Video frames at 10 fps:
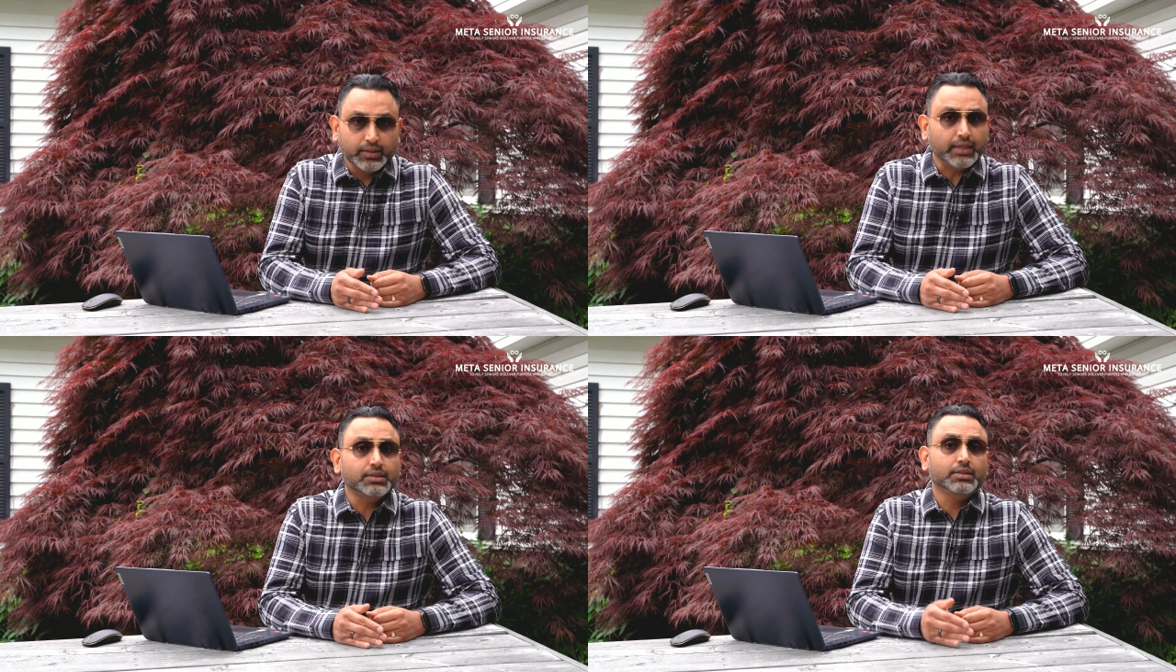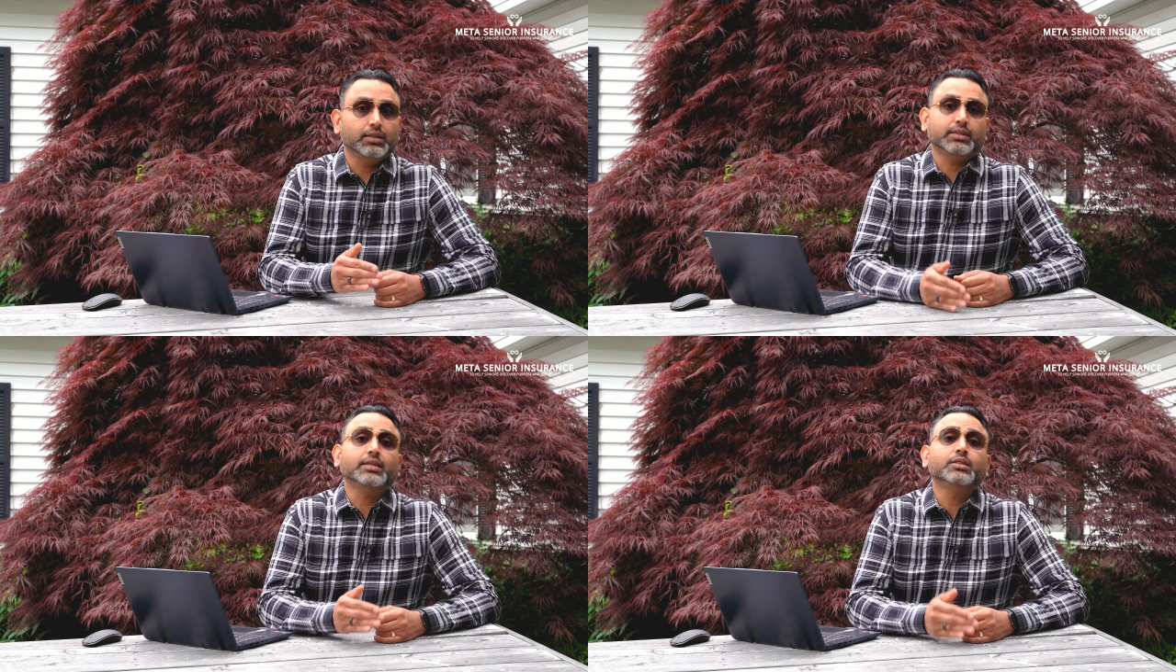that's
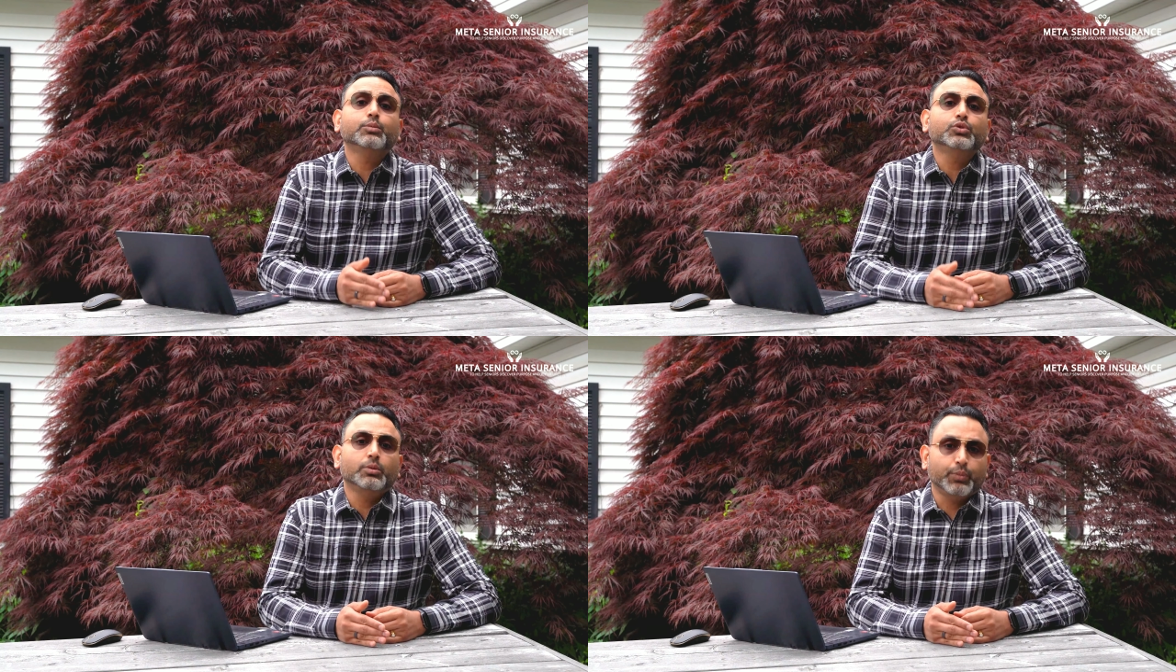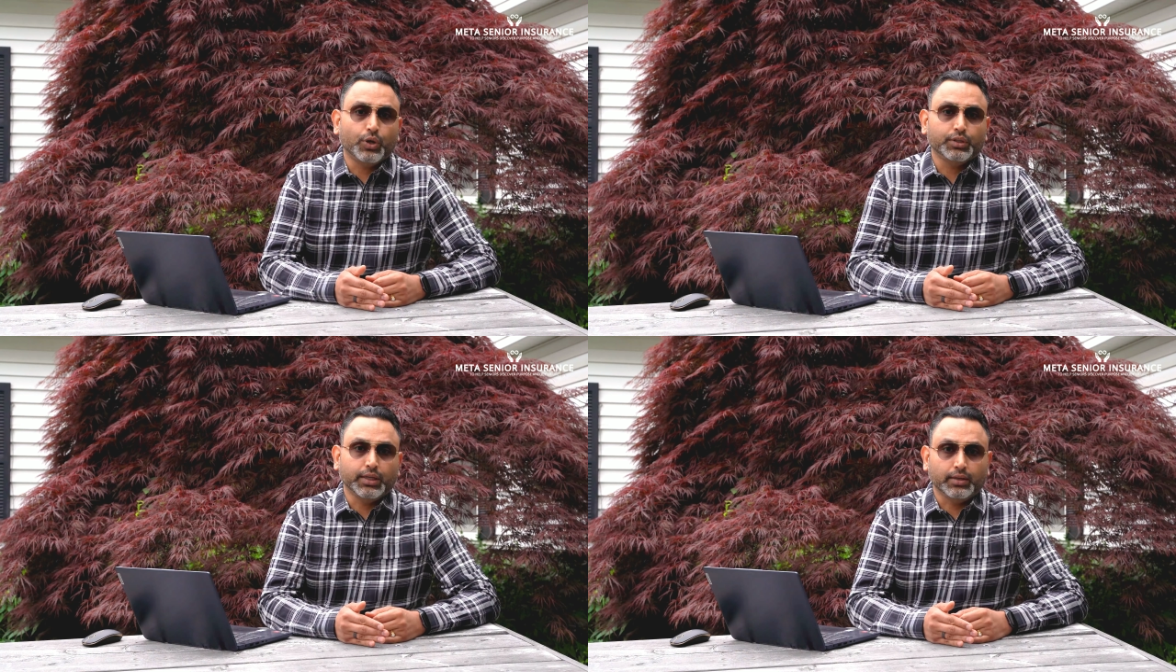the that's the most
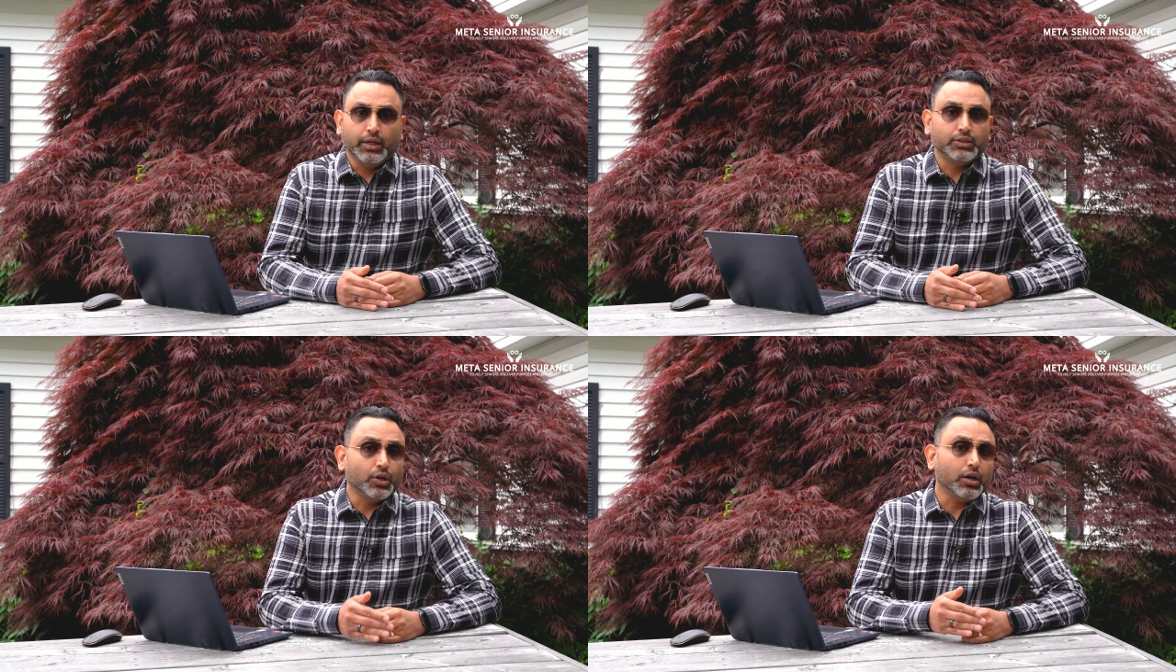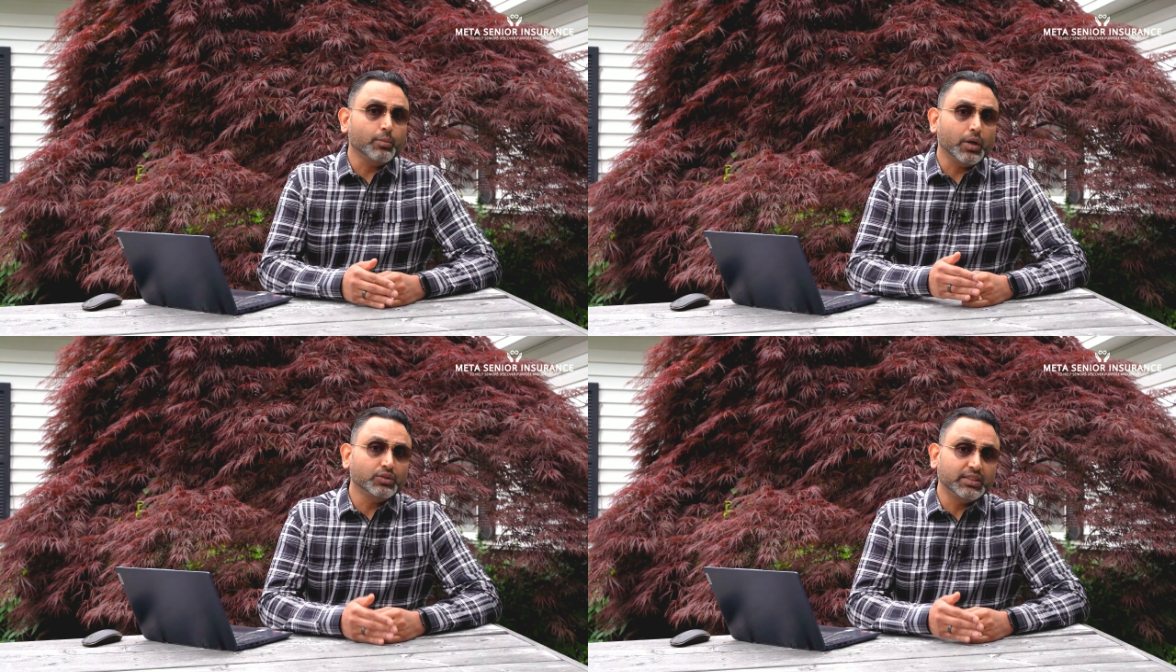important thing it's not
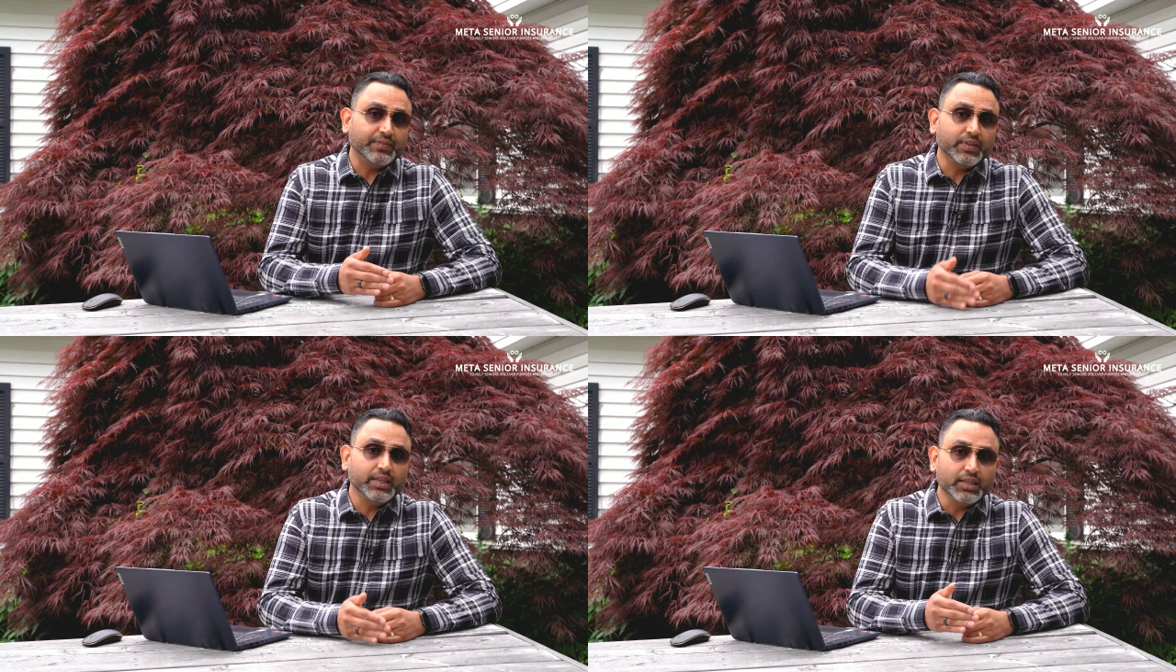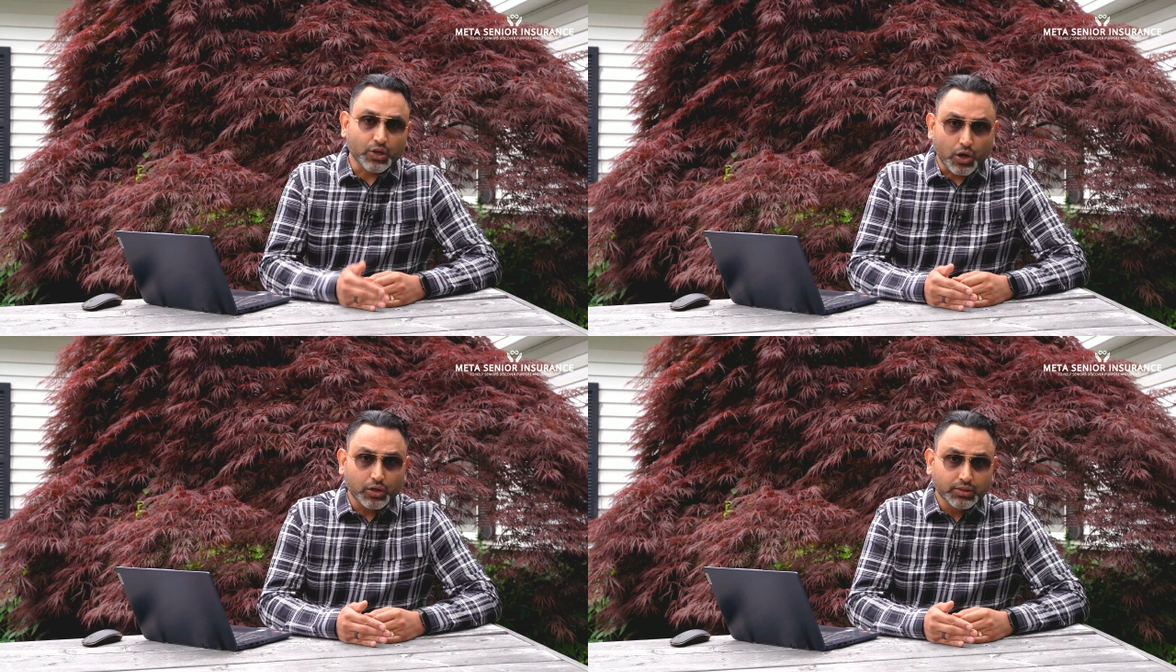about
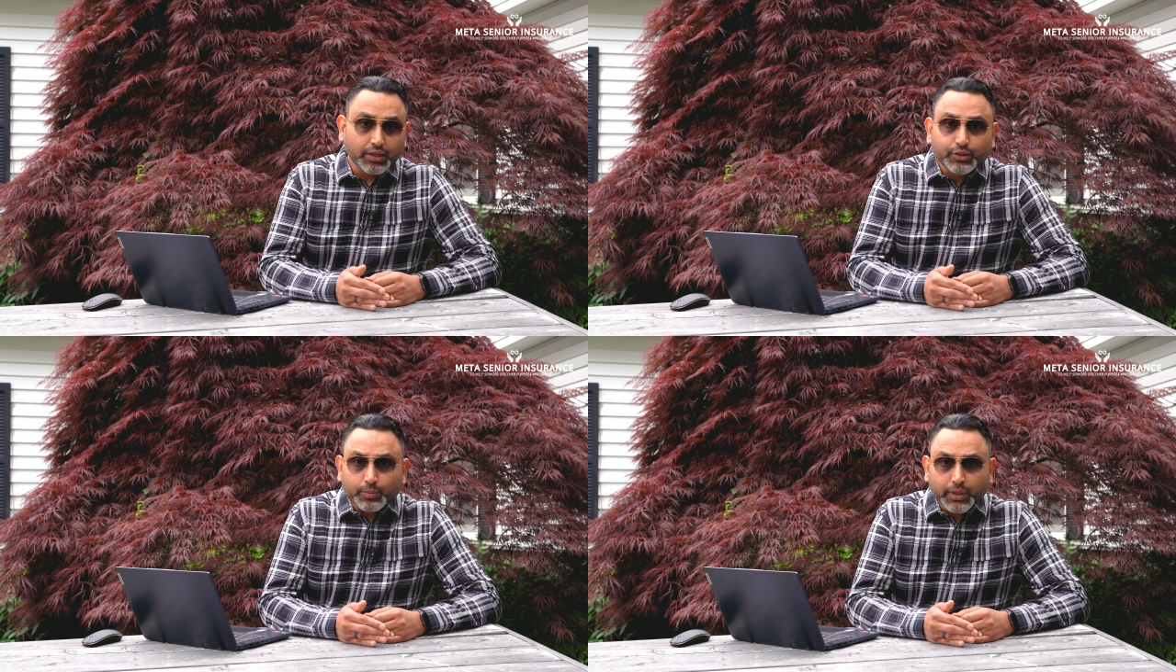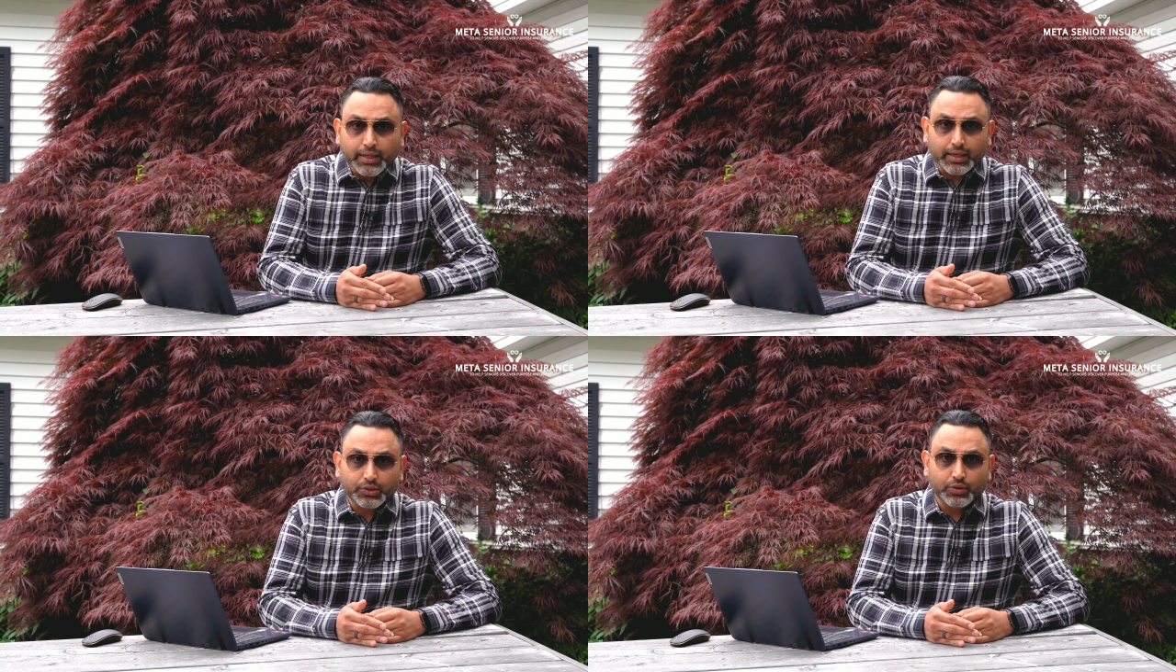$17 that you're paying
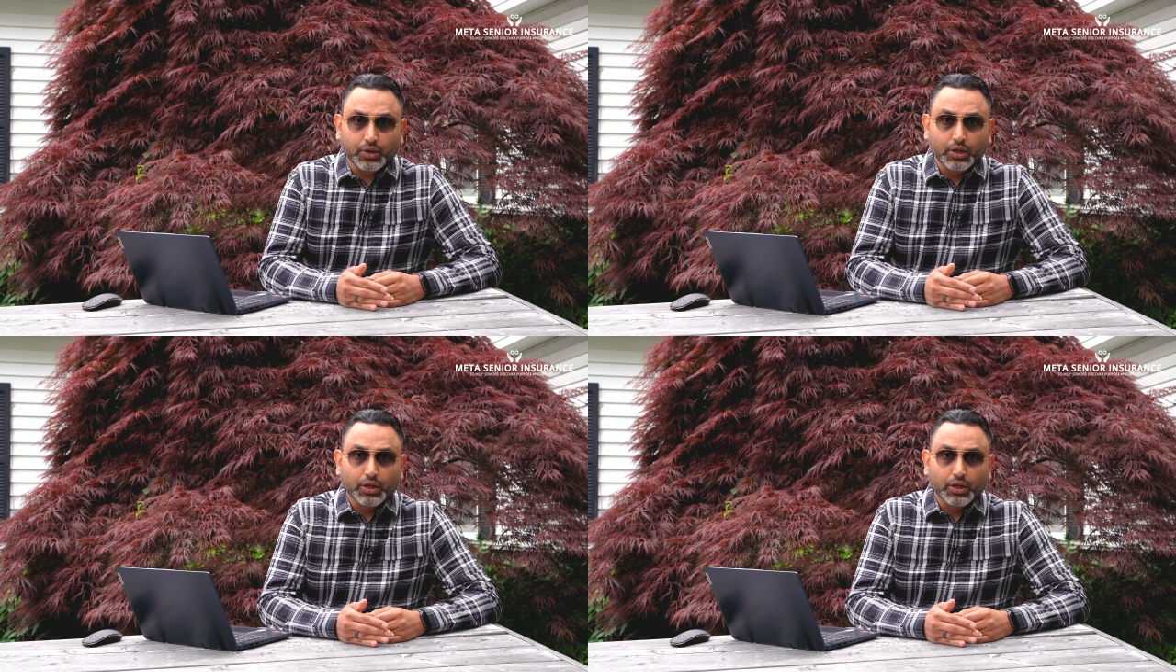extra